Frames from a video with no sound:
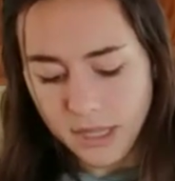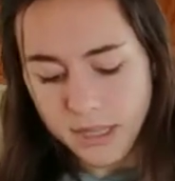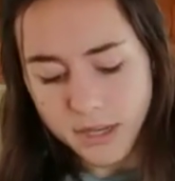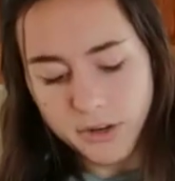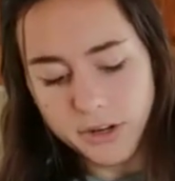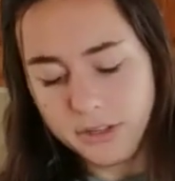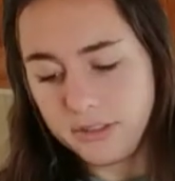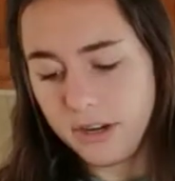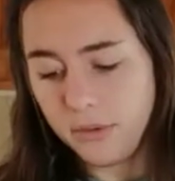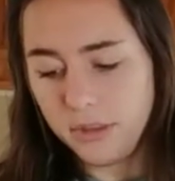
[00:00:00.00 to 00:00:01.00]
And then you're going to
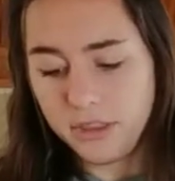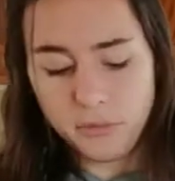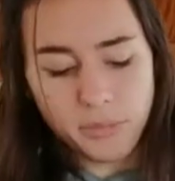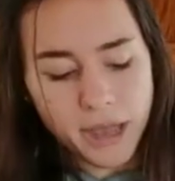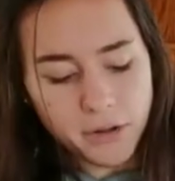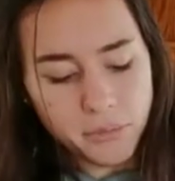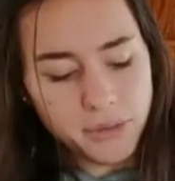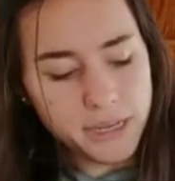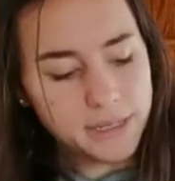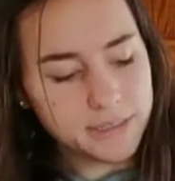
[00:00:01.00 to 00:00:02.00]
start with the bottom
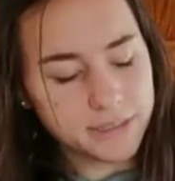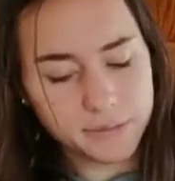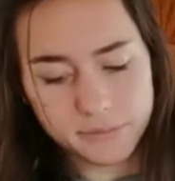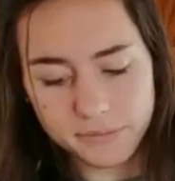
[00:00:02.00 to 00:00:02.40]
piece.